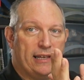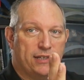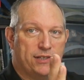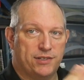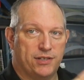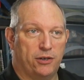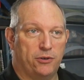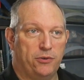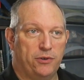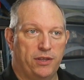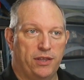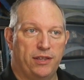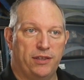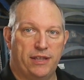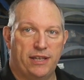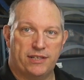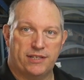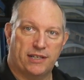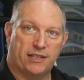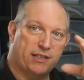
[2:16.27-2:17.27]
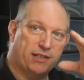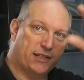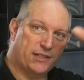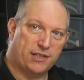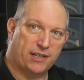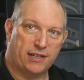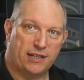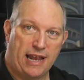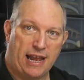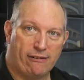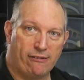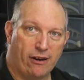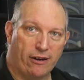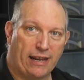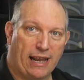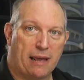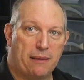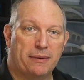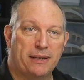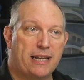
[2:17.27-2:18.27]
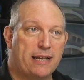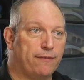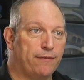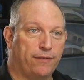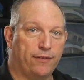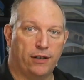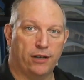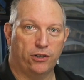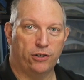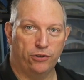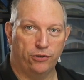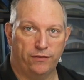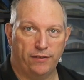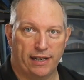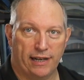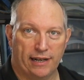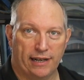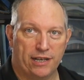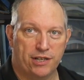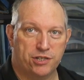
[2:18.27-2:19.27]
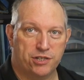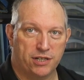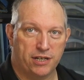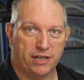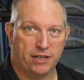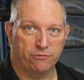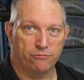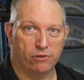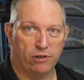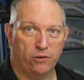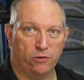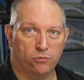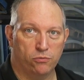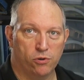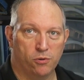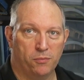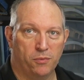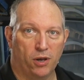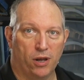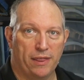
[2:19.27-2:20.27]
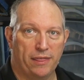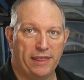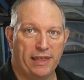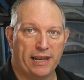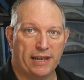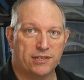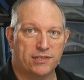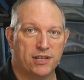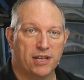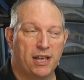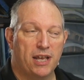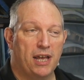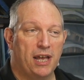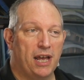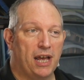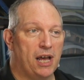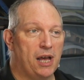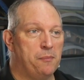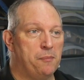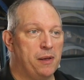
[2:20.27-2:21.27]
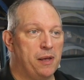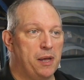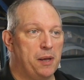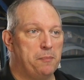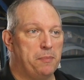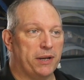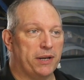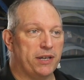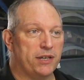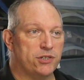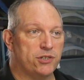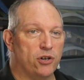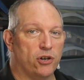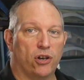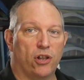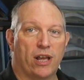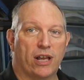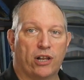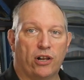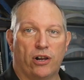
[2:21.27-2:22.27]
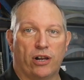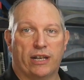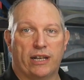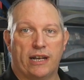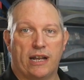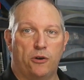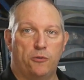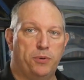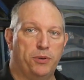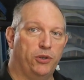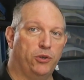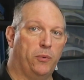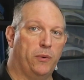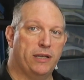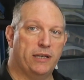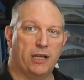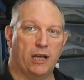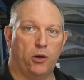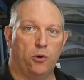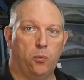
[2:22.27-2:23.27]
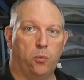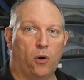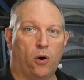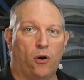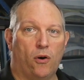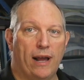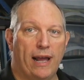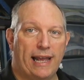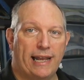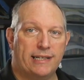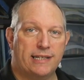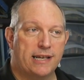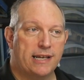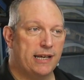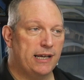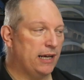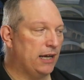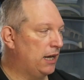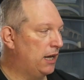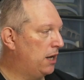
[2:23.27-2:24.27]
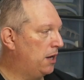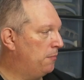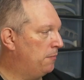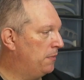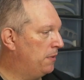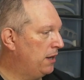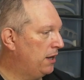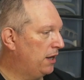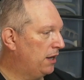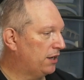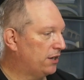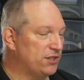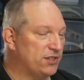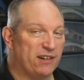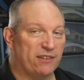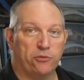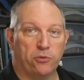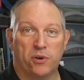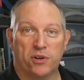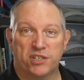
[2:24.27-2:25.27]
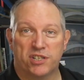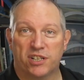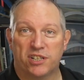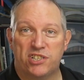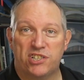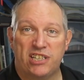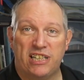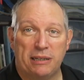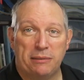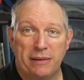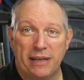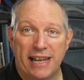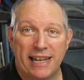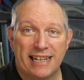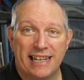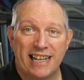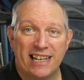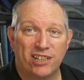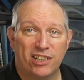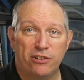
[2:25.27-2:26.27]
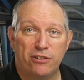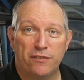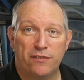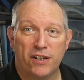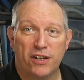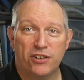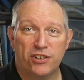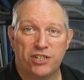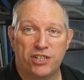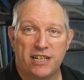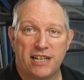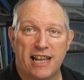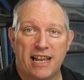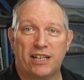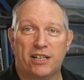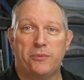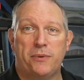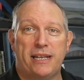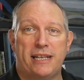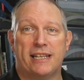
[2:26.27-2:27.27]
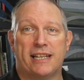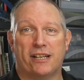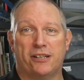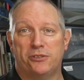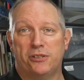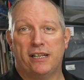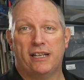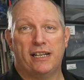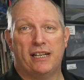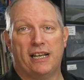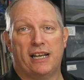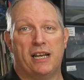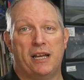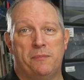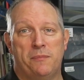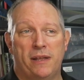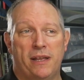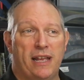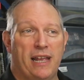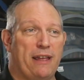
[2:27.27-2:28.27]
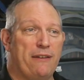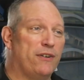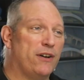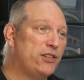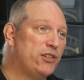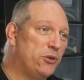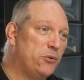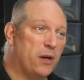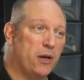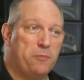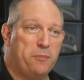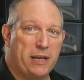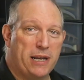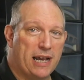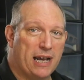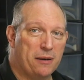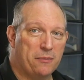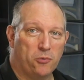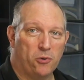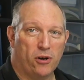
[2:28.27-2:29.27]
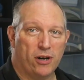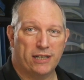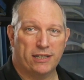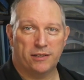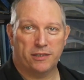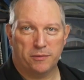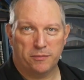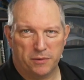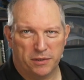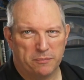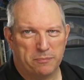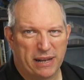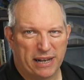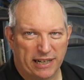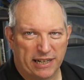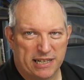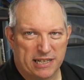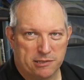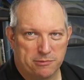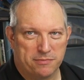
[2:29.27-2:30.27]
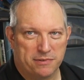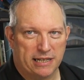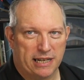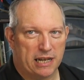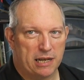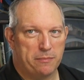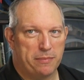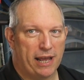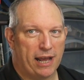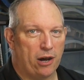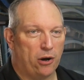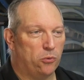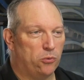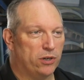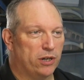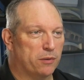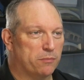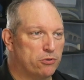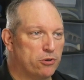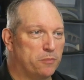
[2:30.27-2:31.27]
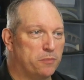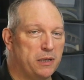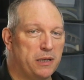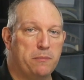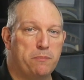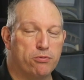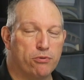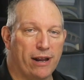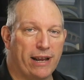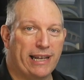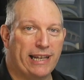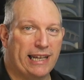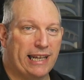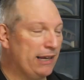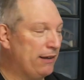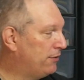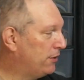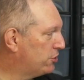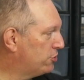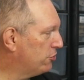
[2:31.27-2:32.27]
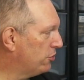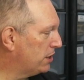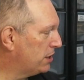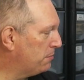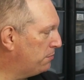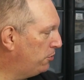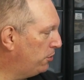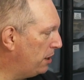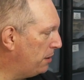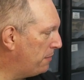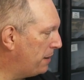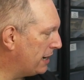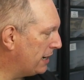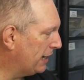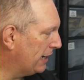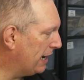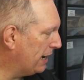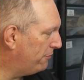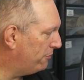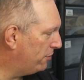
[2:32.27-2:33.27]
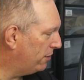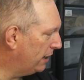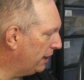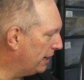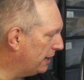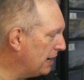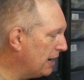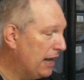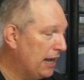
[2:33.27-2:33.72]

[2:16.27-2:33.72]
So there's a narrow gap, enough for good ventilation in a little room like this. But it's not like I can open the window wide, because otherwise I'd stick my head out and do the varnishing out the window. If I do open it up wide, the mechanism's getting a bit older. I'd probably break it if I tried to put it back together again.